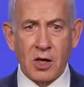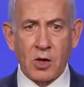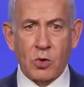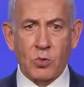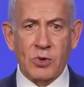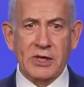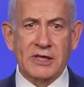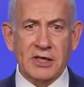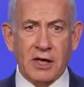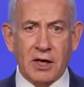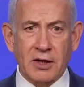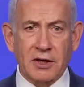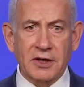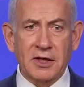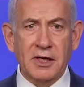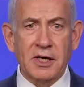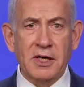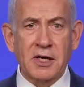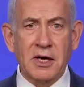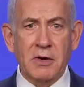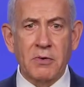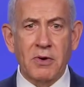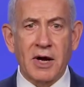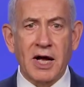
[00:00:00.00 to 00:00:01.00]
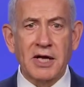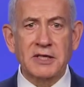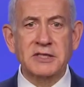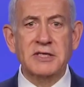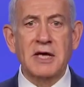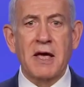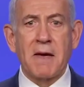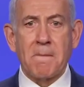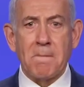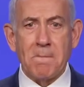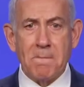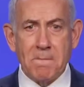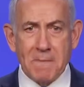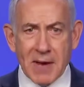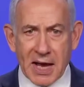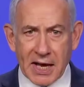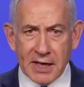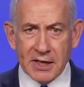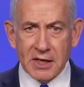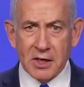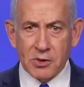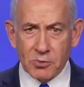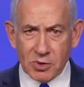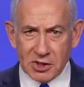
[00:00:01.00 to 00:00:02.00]
We targeted Iran's
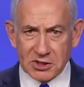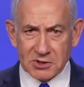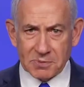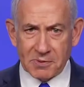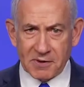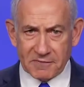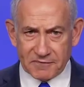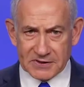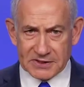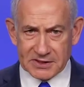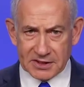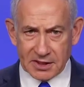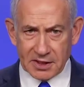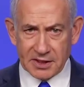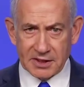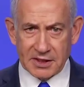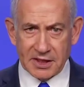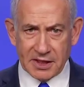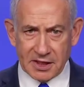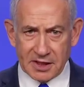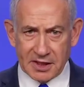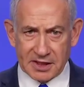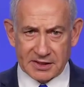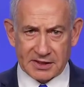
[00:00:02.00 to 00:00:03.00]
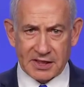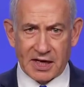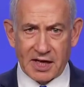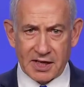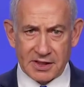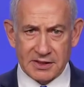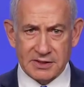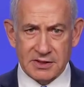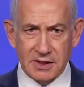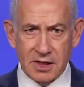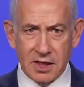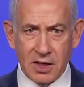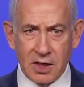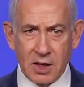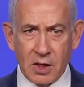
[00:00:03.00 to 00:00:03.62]
main enrichment facility in Natanz.